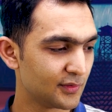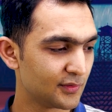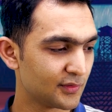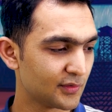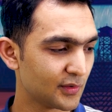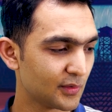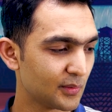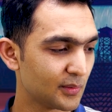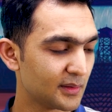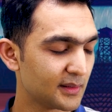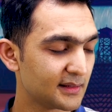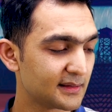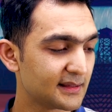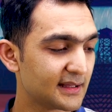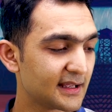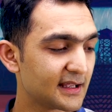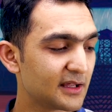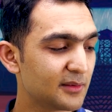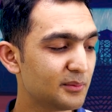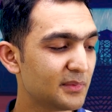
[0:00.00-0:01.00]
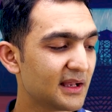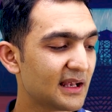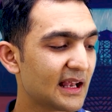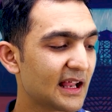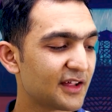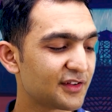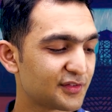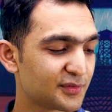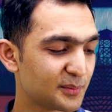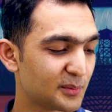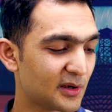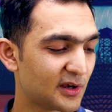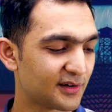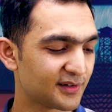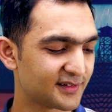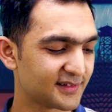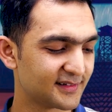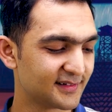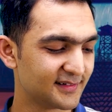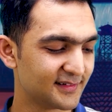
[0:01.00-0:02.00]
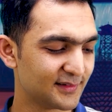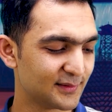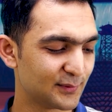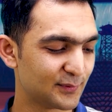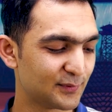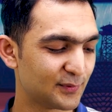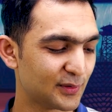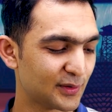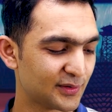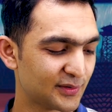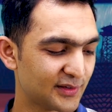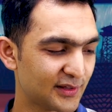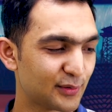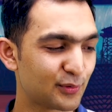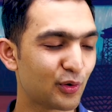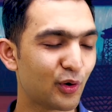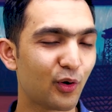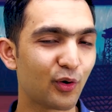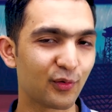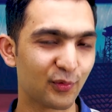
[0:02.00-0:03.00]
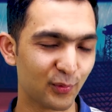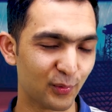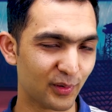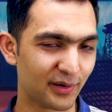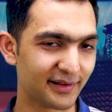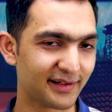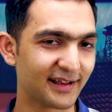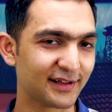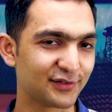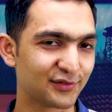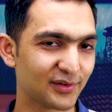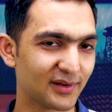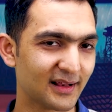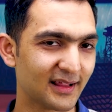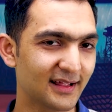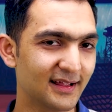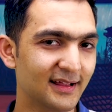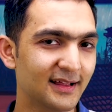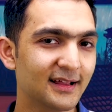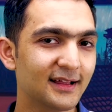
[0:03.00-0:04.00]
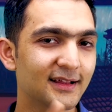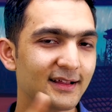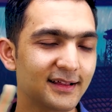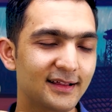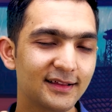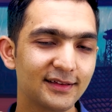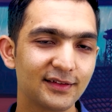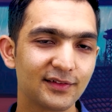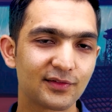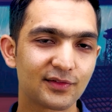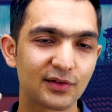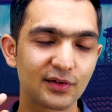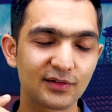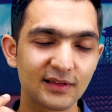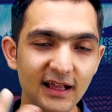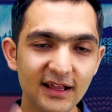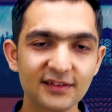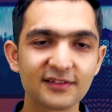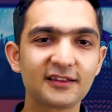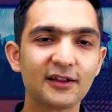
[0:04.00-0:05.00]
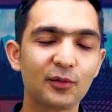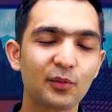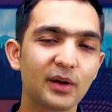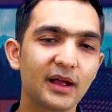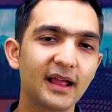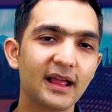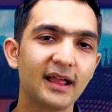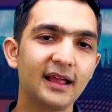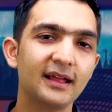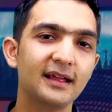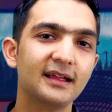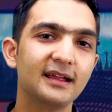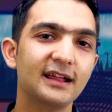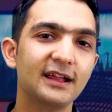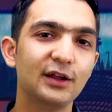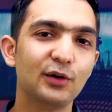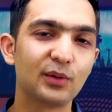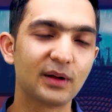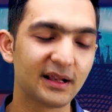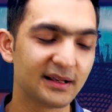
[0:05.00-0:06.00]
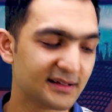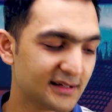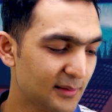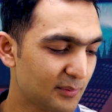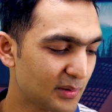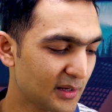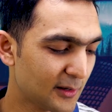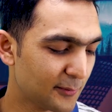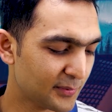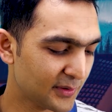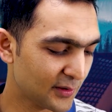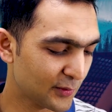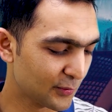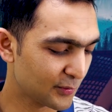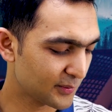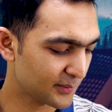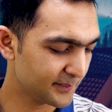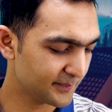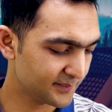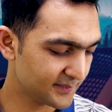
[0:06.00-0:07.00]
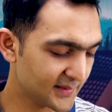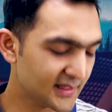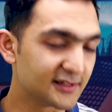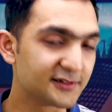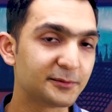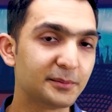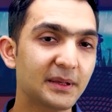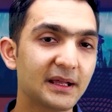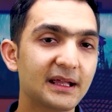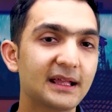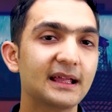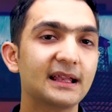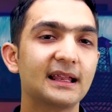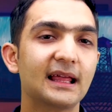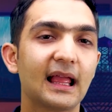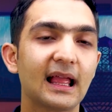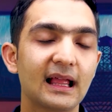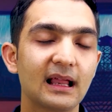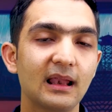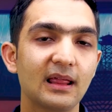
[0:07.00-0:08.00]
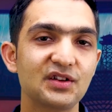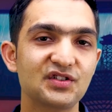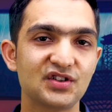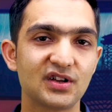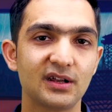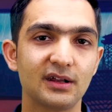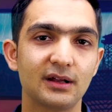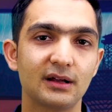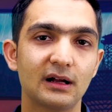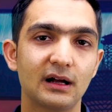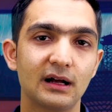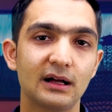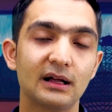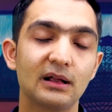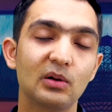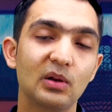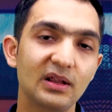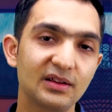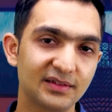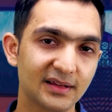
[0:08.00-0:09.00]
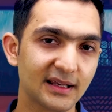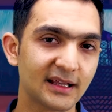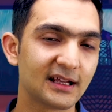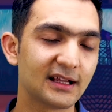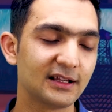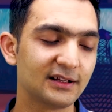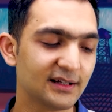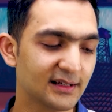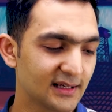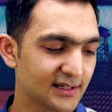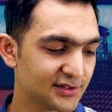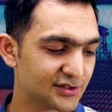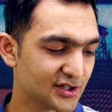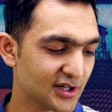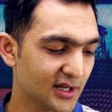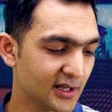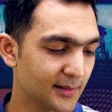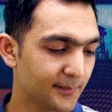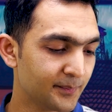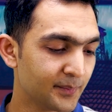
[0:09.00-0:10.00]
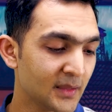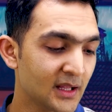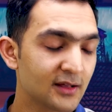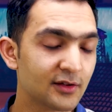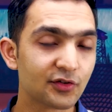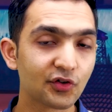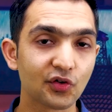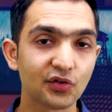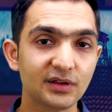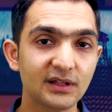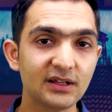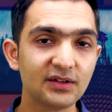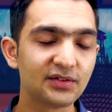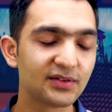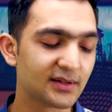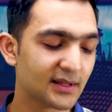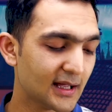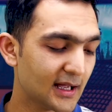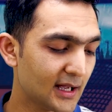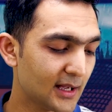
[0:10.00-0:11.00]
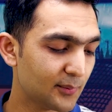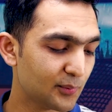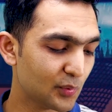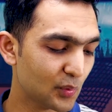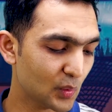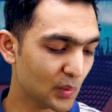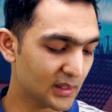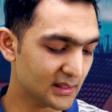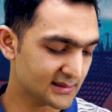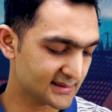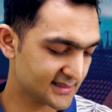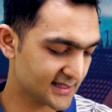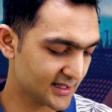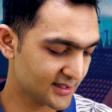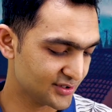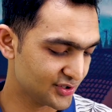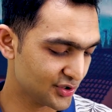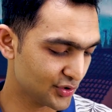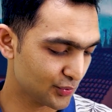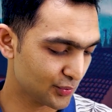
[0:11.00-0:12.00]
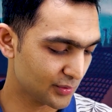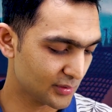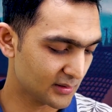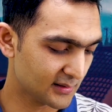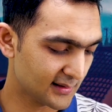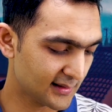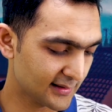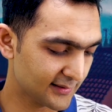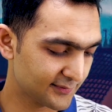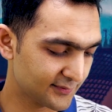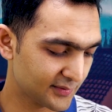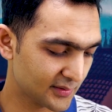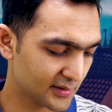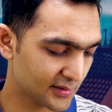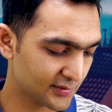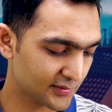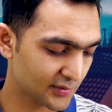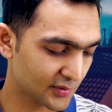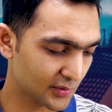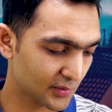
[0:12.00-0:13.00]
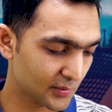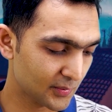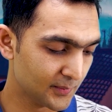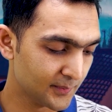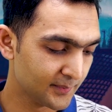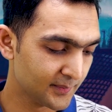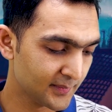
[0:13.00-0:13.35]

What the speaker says: So they give me less mark for the wrong word actually. So that's the way you can develop you speaking English here, listening English here. So this app will change your life. So